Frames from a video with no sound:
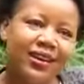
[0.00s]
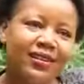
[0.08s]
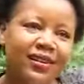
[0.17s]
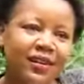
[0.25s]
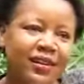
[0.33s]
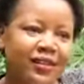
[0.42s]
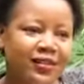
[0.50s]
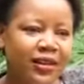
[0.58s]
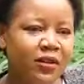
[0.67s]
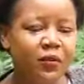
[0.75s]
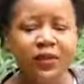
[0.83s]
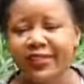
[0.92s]
And I'll tell
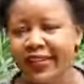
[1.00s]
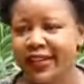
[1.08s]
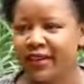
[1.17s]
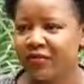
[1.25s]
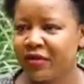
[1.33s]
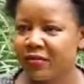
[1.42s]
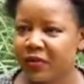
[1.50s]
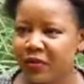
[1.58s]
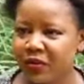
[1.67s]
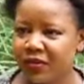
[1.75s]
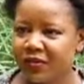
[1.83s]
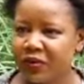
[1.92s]
you what I love about
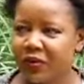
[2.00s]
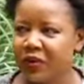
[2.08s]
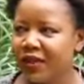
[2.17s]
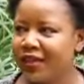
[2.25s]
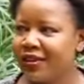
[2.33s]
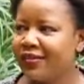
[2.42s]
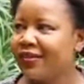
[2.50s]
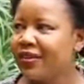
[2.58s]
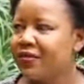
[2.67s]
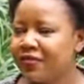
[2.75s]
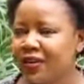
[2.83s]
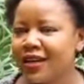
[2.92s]
your story is
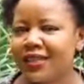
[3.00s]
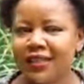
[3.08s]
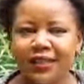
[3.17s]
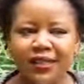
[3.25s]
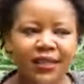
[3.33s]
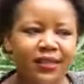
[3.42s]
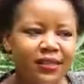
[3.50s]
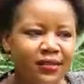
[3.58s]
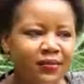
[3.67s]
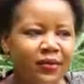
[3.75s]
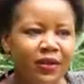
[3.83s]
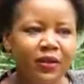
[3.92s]
the fact that
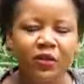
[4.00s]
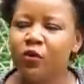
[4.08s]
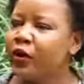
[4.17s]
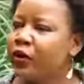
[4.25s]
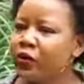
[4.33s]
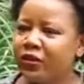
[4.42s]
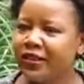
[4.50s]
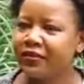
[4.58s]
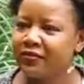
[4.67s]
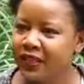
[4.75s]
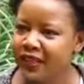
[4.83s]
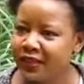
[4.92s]
you are not a
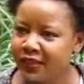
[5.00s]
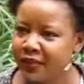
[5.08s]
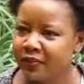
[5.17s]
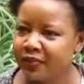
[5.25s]
victim.